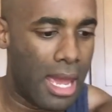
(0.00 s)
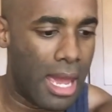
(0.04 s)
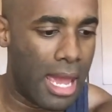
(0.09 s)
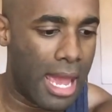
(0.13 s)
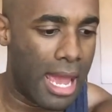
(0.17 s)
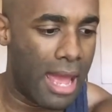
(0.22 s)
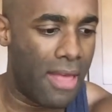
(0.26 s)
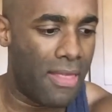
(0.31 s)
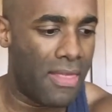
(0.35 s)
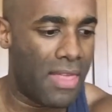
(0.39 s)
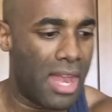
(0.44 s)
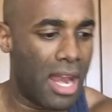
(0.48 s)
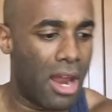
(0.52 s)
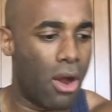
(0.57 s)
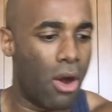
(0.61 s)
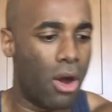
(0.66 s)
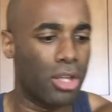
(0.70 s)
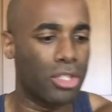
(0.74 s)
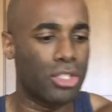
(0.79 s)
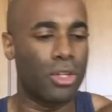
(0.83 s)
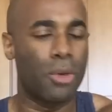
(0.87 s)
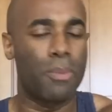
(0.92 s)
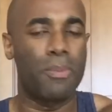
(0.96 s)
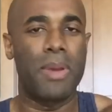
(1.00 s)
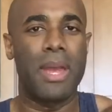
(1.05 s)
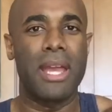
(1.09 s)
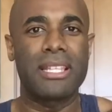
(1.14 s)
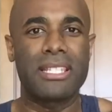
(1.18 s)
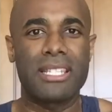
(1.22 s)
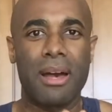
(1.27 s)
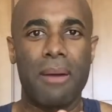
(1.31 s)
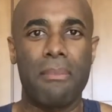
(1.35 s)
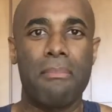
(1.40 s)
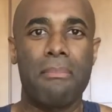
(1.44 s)
And then I also
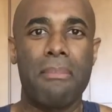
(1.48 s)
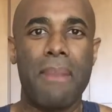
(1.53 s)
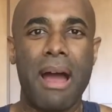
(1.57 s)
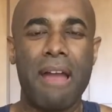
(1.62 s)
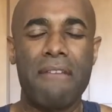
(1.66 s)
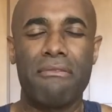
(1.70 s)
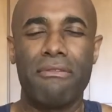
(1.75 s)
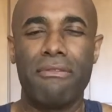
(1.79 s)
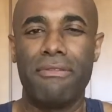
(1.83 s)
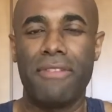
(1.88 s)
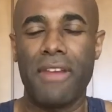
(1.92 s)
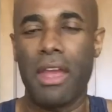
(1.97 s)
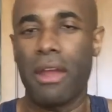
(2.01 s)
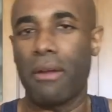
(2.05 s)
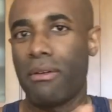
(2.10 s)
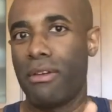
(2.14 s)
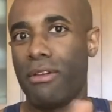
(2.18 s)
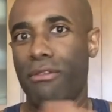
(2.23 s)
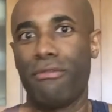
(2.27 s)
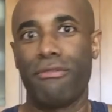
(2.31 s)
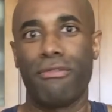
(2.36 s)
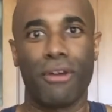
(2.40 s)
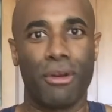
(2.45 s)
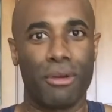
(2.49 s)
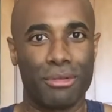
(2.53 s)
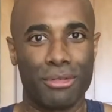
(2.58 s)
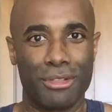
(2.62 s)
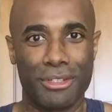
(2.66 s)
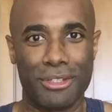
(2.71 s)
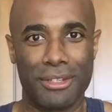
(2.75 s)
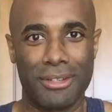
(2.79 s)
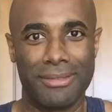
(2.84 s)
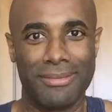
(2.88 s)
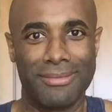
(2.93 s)
picked up my very
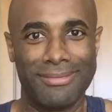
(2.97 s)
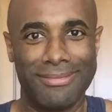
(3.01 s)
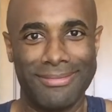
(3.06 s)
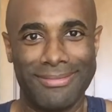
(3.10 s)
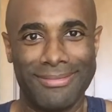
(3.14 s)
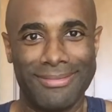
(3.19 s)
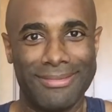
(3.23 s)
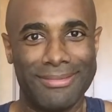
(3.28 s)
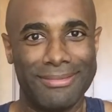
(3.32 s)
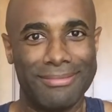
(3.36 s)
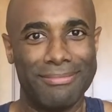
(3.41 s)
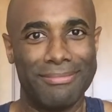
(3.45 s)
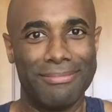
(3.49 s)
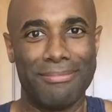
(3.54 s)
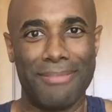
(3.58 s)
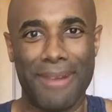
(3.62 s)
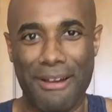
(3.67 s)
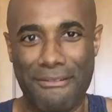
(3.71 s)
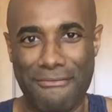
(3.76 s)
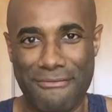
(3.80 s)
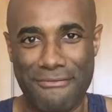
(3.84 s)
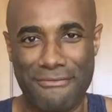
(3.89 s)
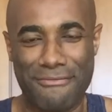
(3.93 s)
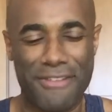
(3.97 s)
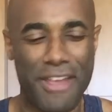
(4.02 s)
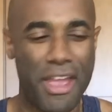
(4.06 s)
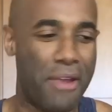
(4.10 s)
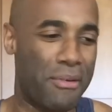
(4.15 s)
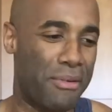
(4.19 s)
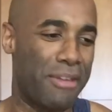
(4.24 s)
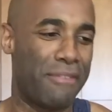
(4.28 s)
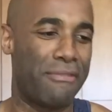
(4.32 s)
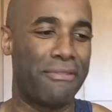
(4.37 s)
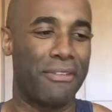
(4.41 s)
first blank
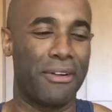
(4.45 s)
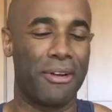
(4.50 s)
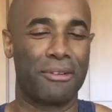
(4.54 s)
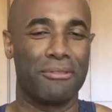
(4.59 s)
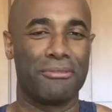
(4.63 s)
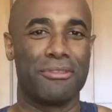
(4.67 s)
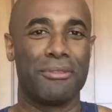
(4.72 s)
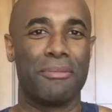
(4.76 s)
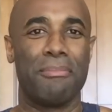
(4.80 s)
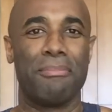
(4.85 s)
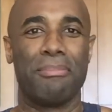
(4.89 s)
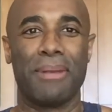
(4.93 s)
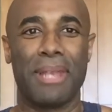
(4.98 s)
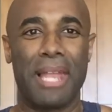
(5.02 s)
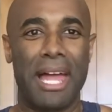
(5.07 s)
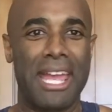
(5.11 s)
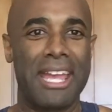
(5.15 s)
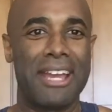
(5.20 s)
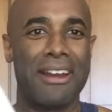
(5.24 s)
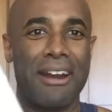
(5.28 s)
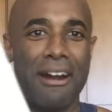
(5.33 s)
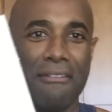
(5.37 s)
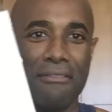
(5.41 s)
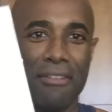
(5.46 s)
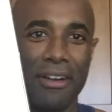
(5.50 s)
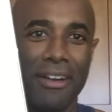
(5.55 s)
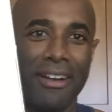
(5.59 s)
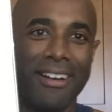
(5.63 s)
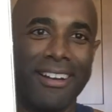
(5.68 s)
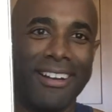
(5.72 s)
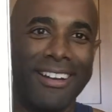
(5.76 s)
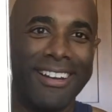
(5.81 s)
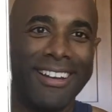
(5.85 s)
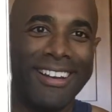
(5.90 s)
cover.
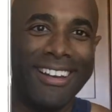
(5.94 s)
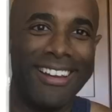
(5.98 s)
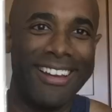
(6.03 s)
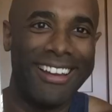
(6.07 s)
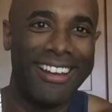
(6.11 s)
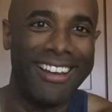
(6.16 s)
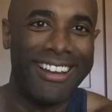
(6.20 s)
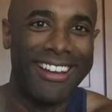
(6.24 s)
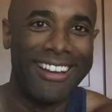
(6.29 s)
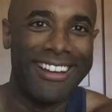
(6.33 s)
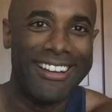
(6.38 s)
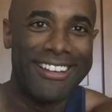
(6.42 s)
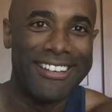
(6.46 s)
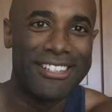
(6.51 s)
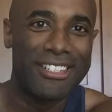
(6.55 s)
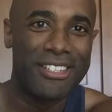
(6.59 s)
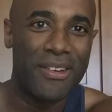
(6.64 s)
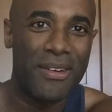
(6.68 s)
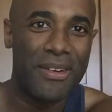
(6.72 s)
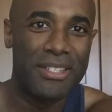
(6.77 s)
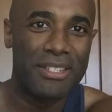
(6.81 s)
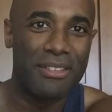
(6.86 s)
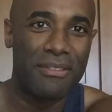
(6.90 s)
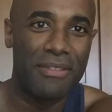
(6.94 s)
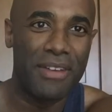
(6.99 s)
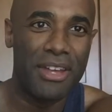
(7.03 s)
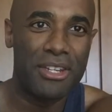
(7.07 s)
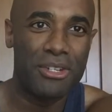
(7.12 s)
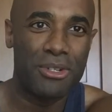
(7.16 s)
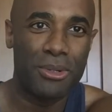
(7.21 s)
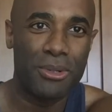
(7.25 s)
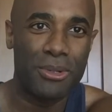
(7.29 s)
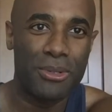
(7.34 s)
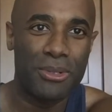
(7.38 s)
So it's
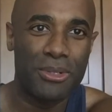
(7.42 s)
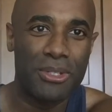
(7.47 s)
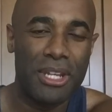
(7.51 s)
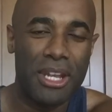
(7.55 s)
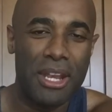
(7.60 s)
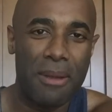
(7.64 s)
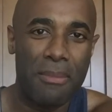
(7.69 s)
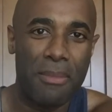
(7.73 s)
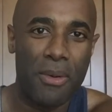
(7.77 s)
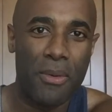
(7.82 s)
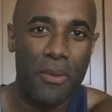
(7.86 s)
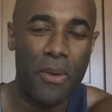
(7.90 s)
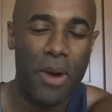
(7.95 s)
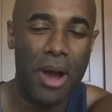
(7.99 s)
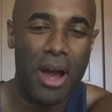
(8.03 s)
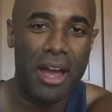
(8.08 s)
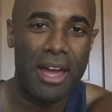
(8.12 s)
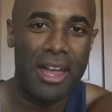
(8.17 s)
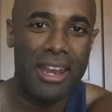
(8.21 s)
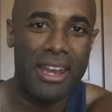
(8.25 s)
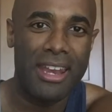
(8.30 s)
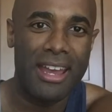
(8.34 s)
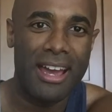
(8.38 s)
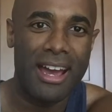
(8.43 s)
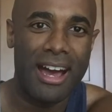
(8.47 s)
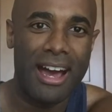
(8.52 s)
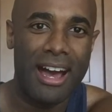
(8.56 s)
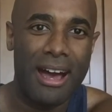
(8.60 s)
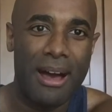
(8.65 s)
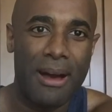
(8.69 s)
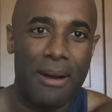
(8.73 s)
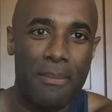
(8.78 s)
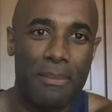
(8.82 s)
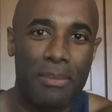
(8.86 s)
Avengers number one
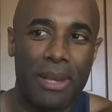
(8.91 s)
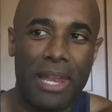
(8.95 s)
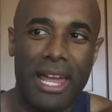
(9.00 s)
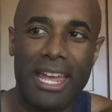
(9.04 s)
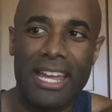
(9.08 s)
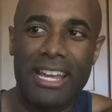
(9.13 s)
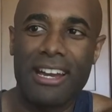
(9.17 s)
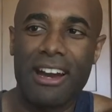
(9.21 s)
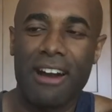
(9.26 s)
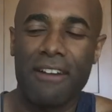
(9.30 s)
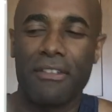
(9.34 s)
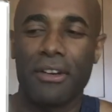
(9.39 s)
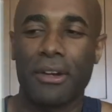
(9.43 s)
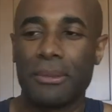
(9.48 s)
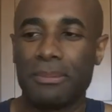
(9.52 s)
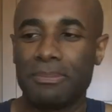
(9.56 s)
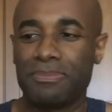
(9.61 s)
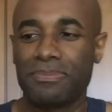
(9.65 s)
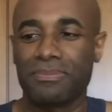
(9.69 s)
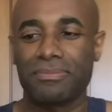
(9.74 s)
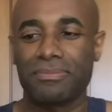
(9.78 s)
blank cover.